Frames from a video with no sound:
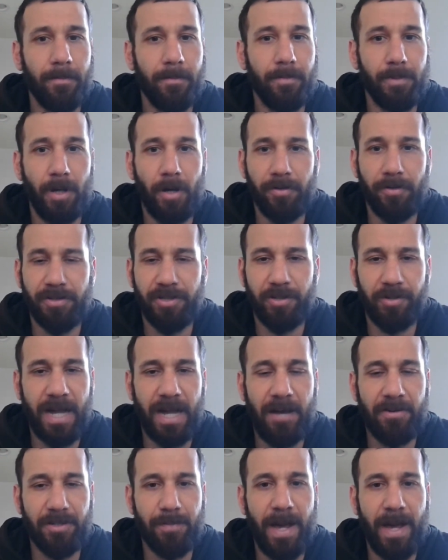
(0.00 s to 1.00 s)
You know, so
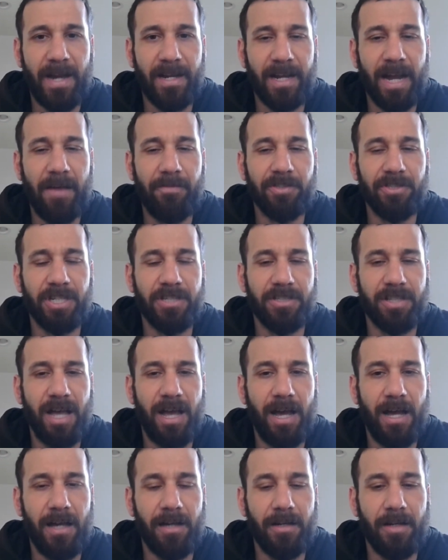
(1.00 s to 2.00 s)
now his batting average is
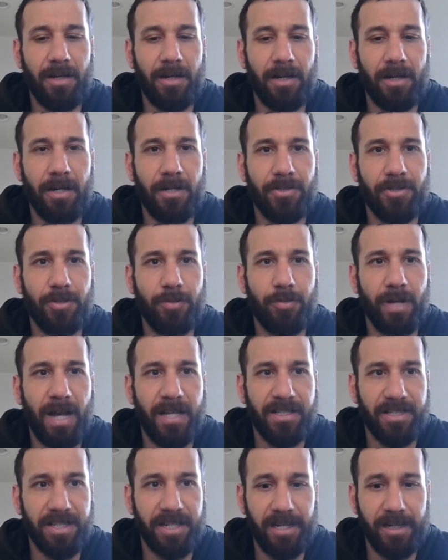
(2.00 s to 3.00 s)
at
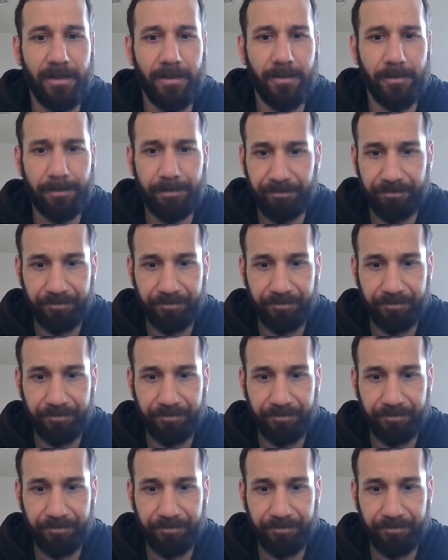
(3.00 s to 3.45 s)
219.